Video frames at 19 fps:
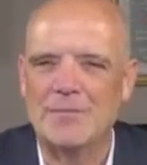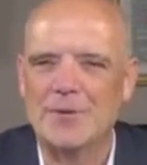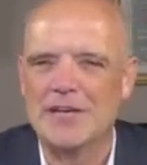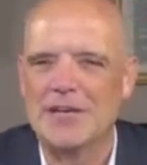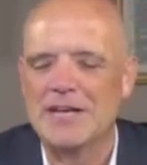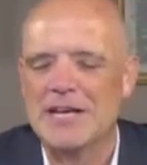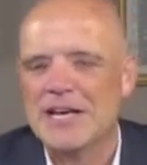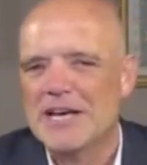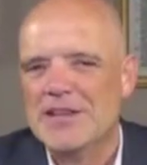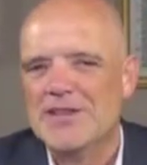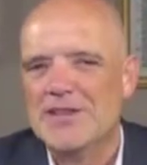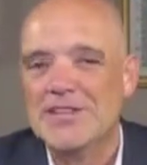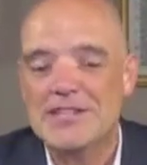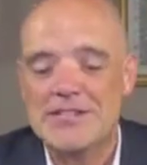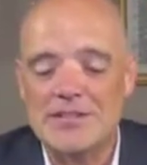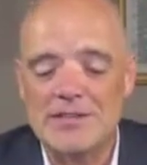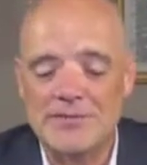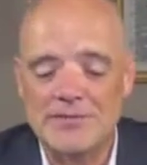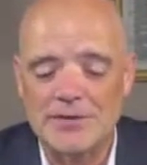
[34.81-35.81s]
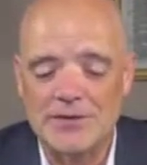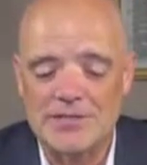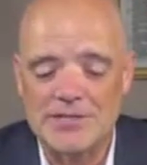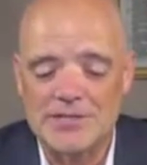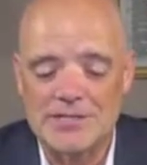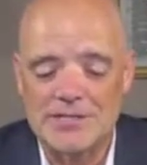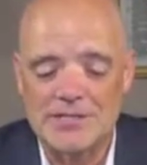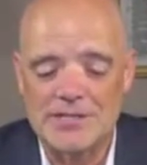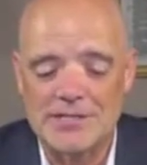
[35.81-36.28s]
But these are the
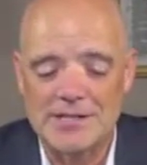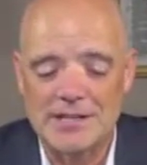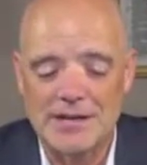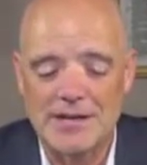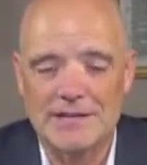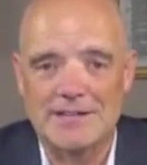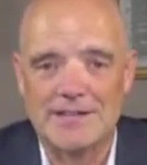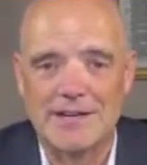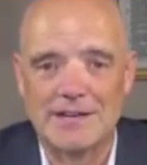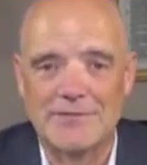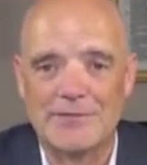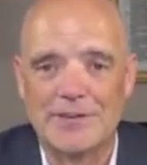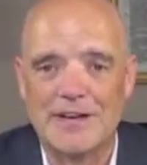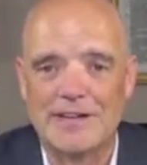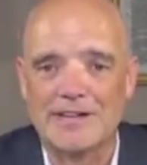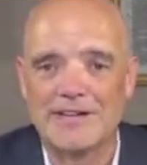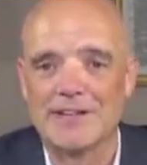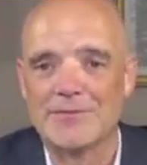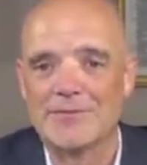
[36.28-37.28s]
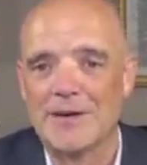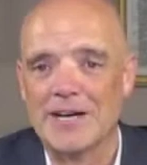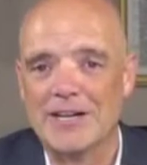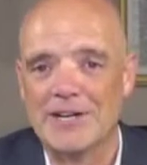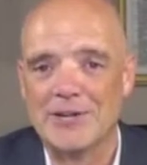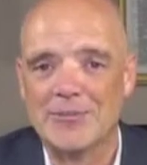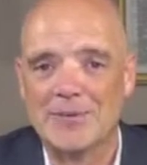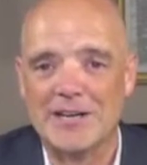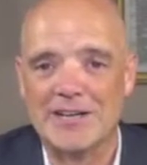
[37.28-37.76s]
verses that, uh, in fact, here in my
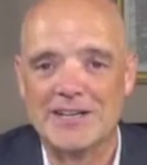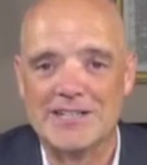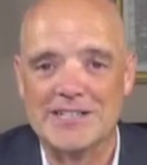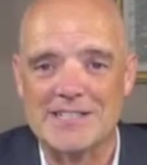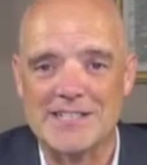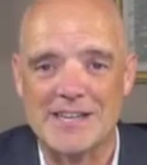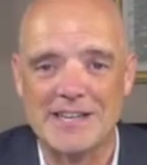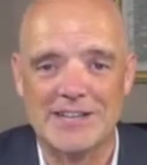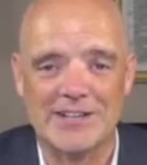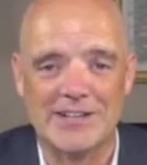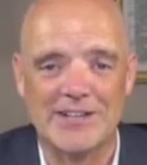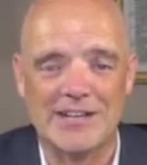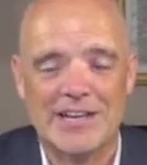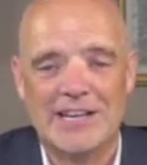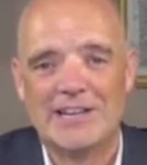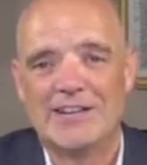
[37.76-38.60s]
New American Standard,